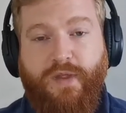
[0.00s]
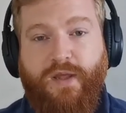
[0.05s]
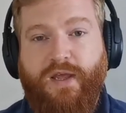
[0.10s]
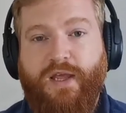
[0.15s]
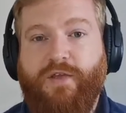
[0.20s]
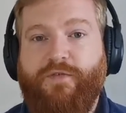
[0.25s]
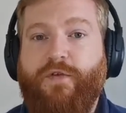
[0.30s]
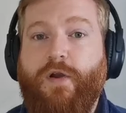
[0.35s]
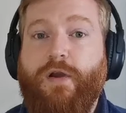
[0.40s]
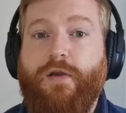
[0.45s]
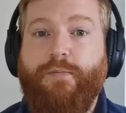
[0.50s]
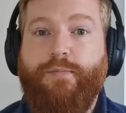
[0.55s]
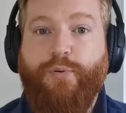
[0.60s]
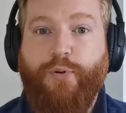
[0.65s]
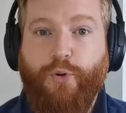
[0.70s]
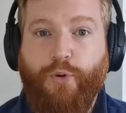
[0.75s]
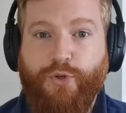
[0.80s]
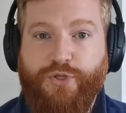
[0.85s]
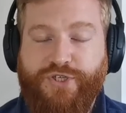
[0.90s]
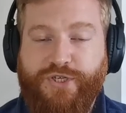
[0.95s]
It's very
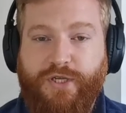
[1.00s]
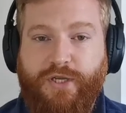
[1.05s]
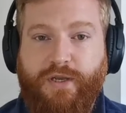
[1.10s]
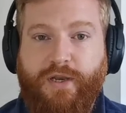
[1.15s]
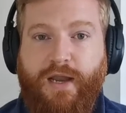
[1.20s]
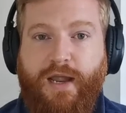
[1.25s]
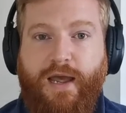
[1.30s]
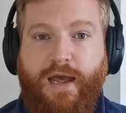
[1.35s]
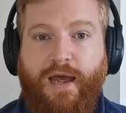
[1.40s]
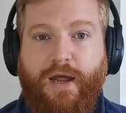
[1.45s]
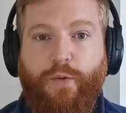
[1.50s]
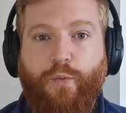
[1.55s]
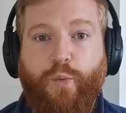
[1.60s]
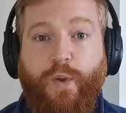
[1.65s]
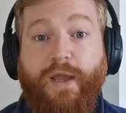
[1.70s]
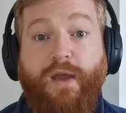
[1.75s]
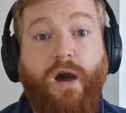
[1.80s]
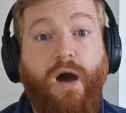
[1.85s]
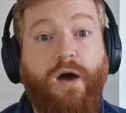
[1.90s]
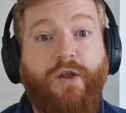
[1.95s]
important, and
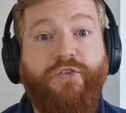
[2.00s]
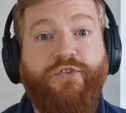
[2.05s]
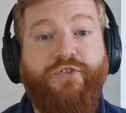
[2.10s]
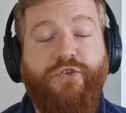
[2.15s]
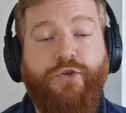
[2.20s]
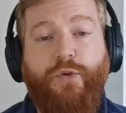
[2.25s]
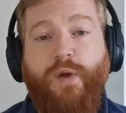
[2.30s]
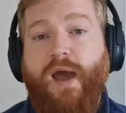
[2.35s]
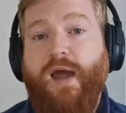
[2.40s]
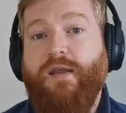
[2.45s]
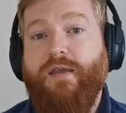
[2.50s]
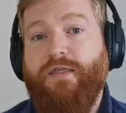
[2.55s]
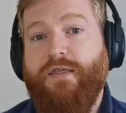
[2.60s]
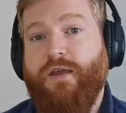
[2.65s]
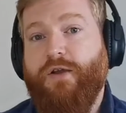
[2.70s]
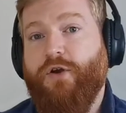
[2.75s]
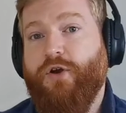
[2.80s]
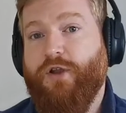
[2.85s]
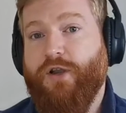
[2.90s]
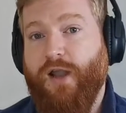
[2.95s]
we can't do
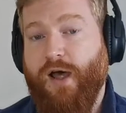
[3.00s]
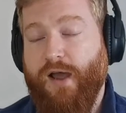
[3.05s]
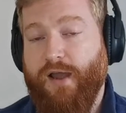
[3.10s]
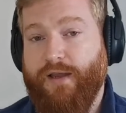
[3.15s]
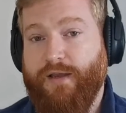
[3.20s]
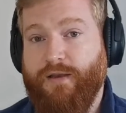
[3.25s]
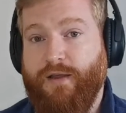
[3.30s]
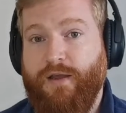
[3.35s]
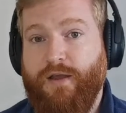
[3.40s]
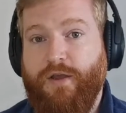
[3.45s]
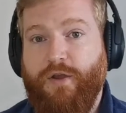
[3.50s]
anything online